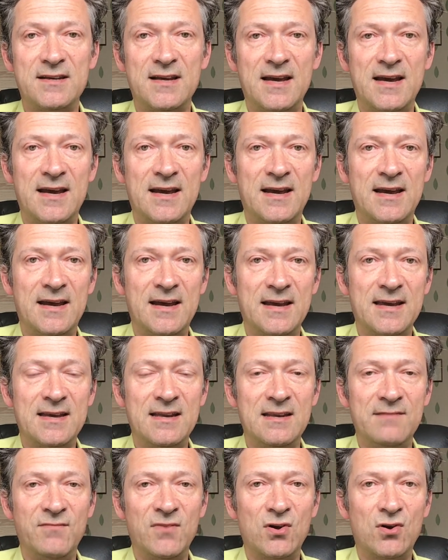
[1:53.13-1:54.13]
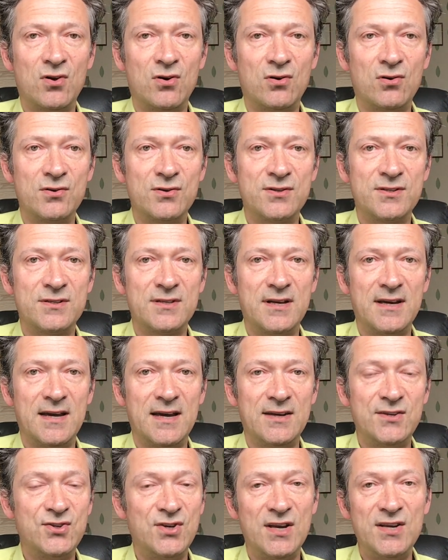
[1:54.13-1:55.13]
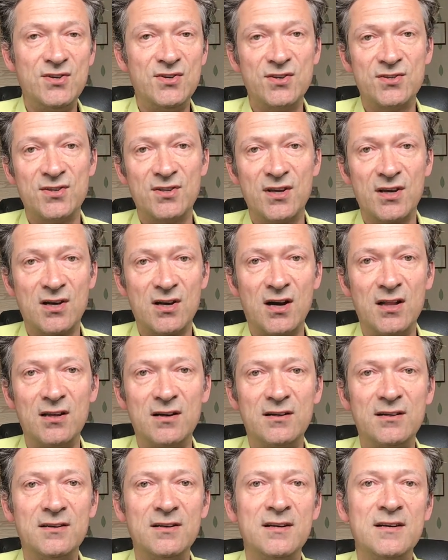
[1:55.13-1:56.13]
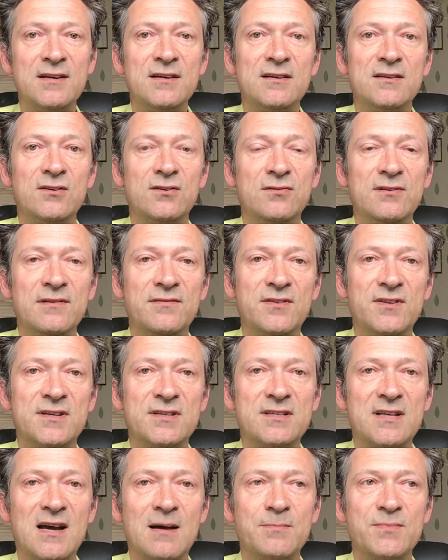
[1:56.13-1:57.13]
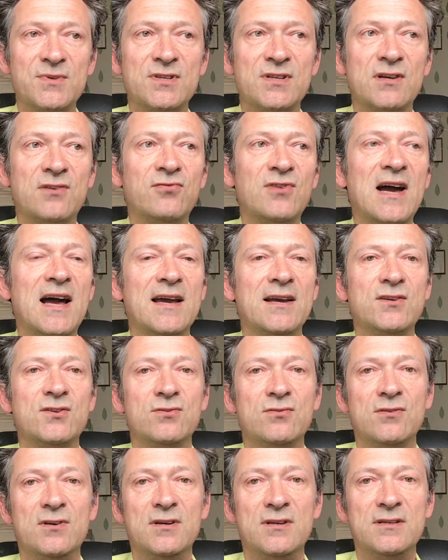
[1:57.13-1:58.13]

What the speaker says: it can even cause changes in the colour or even the stamps to crack, so